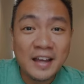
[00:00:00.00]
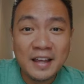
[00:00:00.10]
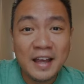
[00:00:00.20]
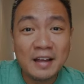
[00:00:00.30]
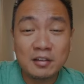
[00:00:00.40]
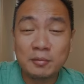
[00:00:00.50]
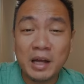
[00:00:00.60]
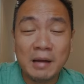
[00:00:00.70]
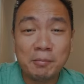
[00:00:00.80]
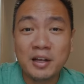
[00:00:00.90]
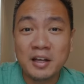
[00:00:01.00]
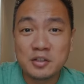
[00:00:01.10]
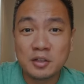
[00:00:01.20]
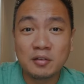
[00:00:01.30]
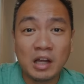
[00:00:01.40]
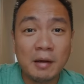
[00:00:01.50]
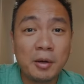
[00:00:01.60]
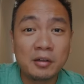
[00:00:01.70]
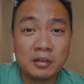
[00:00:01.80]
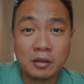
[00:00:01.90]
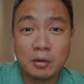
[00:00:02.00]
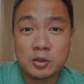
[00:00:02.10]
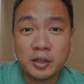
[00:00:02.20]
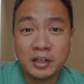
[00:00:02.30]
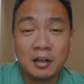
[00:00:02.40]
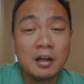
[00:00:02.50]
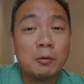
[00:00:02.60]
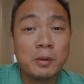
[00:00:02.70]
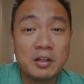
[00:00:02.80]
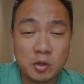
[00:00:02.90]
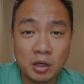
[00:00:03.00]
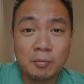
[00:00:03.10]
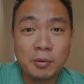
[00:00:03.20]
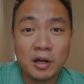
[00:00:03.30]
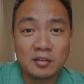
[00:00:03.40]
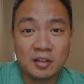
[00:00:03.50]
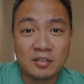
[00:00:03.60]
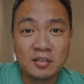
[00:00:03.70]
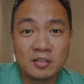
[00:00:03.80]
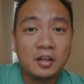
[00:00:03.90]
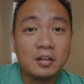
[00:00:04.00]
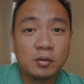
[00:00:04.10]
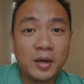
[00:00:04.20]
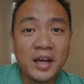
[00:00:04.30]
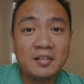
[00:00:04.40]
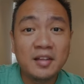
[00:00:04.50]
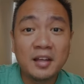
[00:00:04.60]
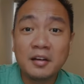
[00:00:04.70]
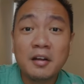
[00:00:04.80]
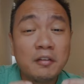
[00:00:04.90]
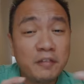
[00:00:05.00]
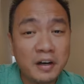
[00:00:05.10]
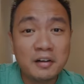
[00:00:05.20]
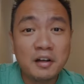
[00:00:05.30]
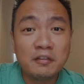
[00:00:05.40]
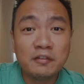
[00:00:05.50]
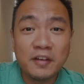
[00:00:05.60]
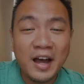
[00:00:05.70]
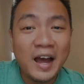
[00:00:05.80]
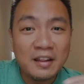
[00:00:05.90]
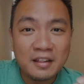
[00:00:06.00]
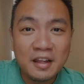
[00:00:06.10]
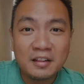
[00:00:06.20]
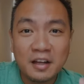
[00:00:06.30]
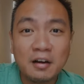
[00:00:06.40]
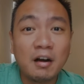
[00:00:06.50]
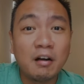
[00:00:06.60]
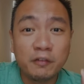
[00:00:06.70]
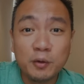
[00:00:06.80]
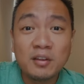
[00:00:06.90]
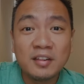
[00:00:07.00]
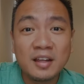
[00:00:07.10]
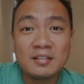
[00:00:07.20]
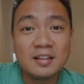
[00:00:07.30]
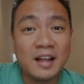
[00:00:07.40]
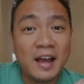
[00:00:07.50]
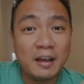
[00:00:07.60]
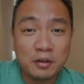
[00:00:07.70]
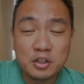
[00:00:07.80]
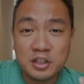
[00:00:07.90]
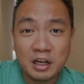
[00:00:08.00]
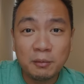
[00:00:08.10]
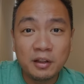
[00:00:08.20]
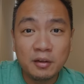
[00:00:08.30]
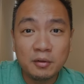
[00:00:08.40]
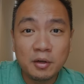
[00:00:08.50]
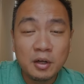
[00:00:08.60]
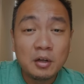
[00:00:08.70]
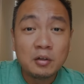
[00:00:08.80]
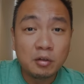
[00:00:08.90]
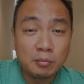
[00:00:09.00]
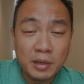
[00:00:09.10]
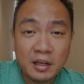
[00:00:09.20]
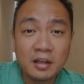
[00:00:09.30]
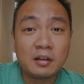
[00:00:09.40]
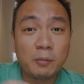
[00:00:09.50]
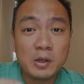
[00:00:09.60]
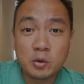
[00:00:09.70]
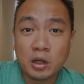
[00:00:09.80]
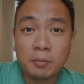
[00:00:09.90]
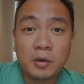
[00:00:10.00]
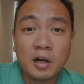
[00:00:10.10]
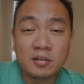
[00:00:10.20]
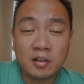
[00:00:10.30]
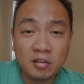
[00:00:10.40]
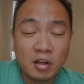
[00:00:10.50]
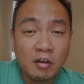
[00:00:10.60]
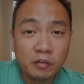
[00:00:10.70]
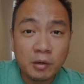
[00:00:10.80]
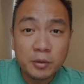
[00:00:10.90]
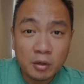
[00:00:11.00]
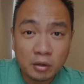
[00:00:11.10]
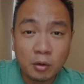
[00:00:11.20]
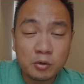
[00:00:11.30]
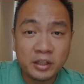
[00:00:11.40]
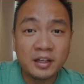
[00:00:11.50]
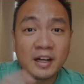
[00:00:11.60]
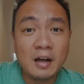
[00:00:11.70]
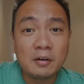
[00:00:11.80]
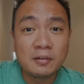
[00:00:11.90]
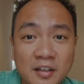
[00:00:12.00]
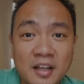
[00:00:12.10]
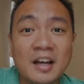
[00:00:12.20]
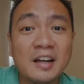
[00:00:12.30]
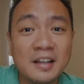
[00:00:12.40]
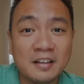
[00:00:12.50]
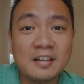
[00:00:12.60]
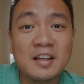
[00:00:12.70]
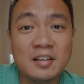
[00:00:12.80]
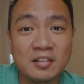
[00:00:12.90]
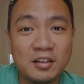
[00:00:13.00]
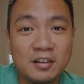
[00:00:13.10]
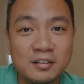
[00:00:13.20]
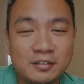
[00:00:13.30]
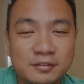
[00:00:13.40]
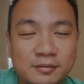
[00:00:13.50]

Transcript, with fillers: I had some apprehensions about the GoTrade withdrawal process. So I said, fair enough, I think there are a few things that I could share with you to make the withdrawal process from your GoTrade account a little easier.